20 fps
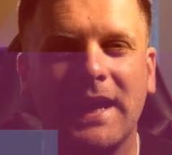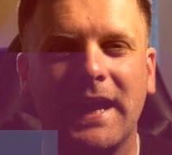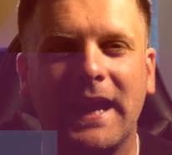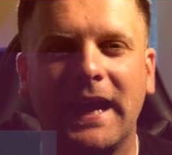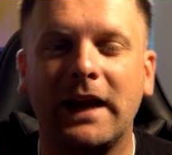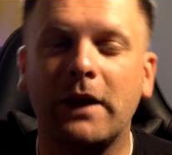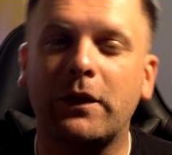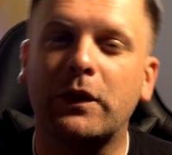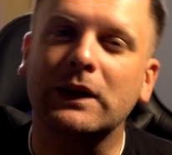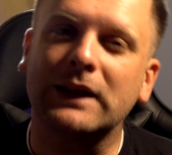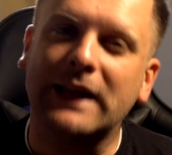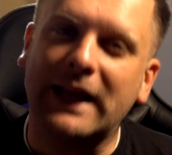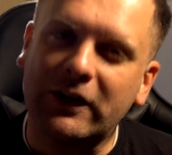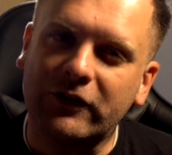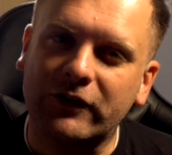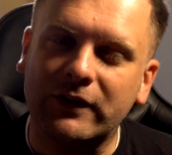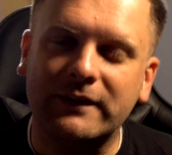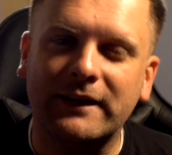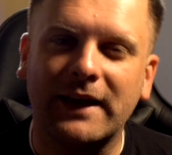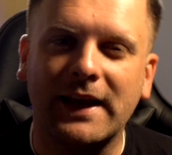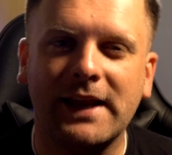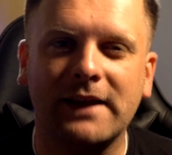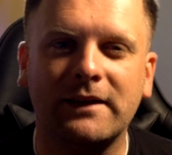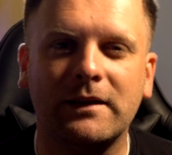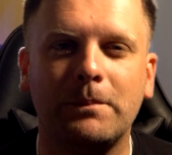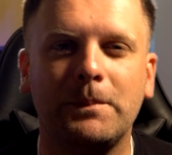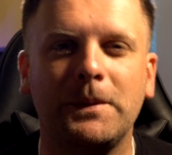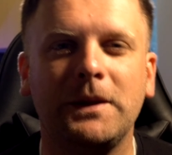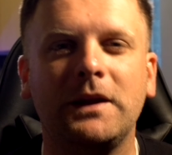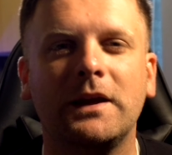Anything less than
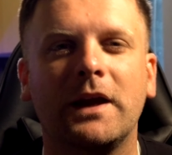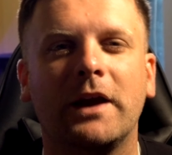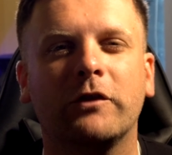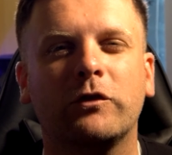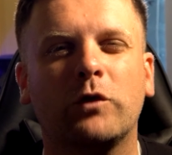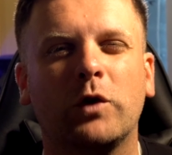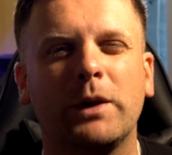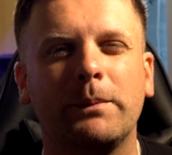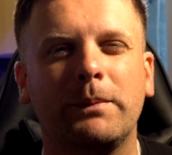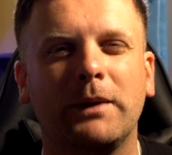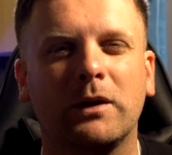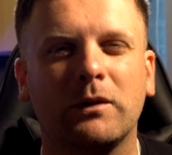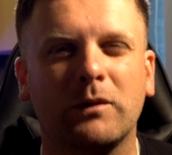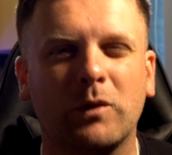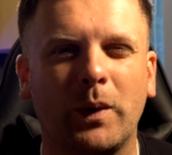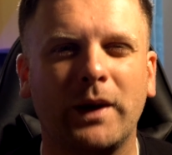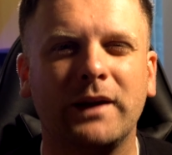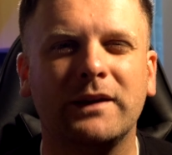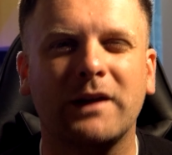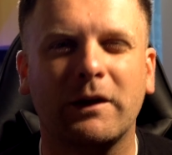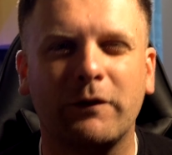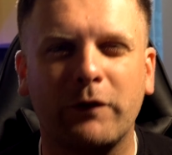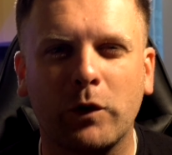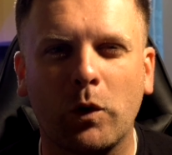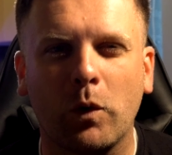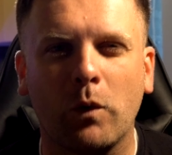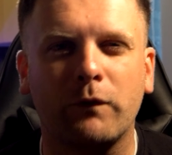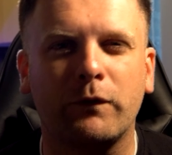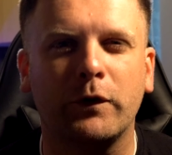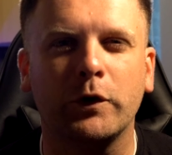1080p is going to be quite
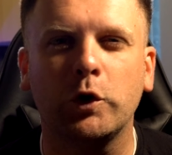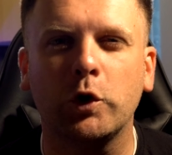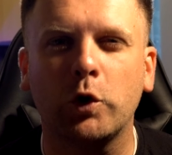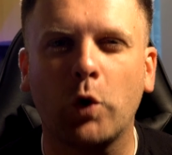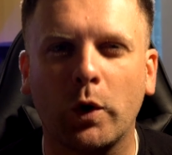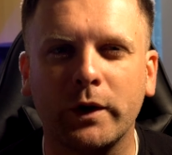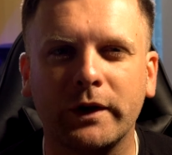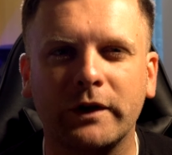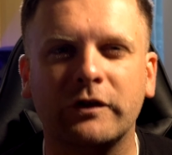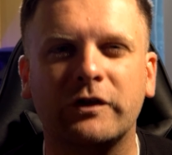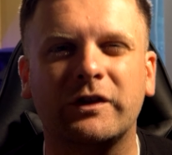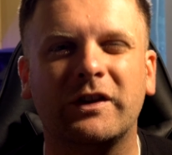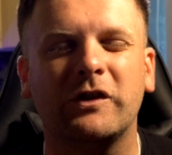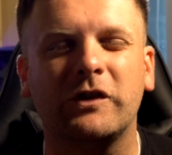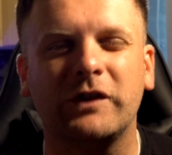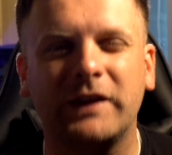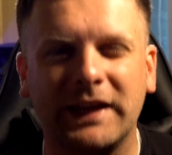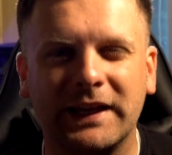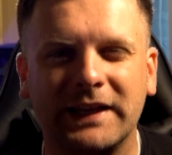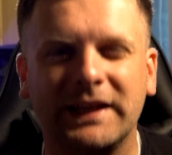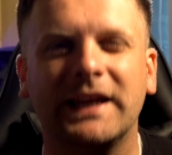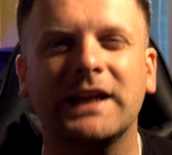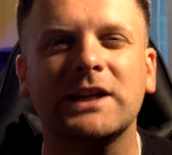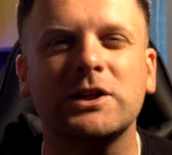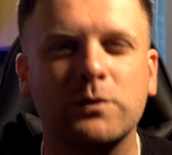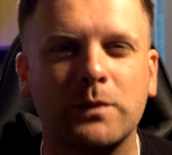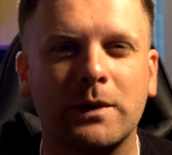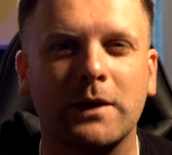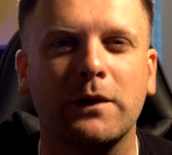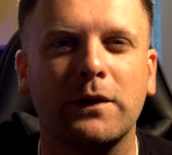difficult for your audience to stay
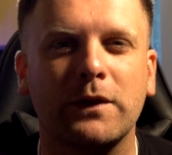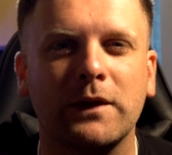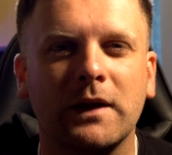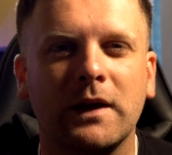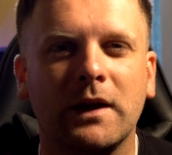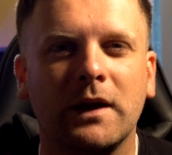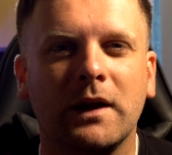engaged with.